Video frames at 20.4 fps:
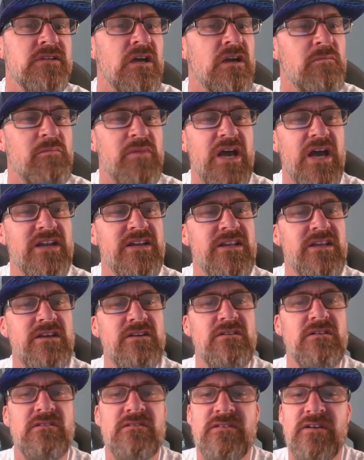bad
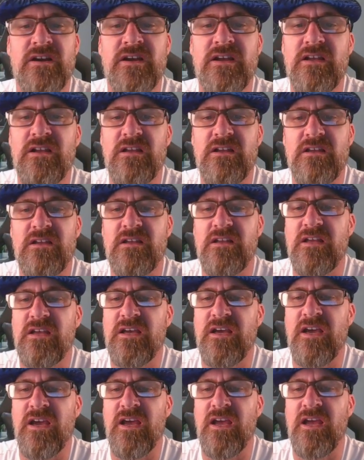deal, right?
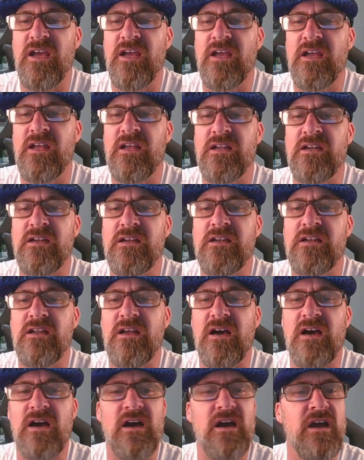And
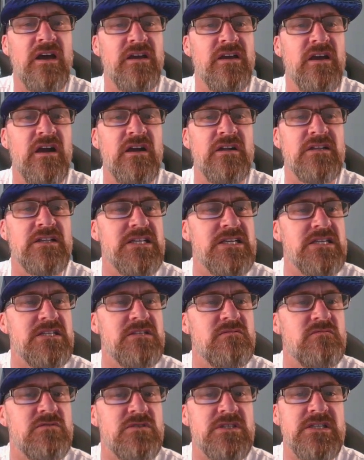I got
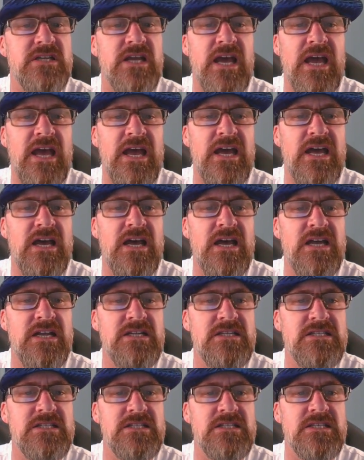this one
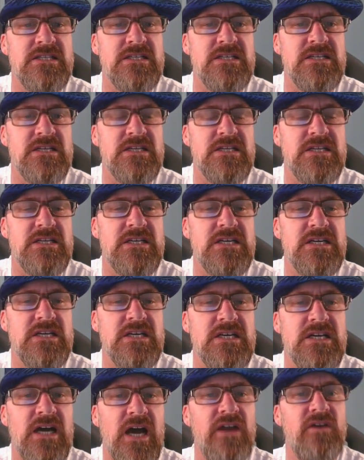at,
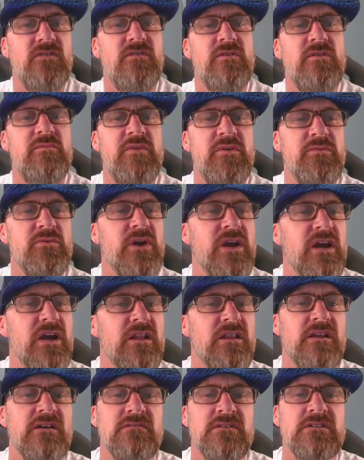I don't remember where I
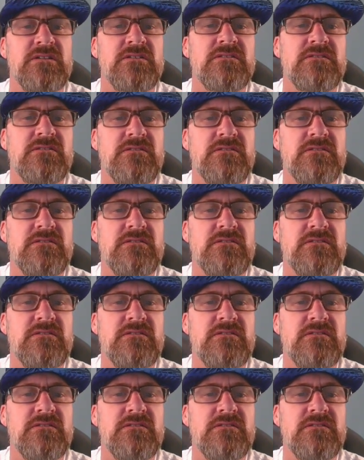got that one.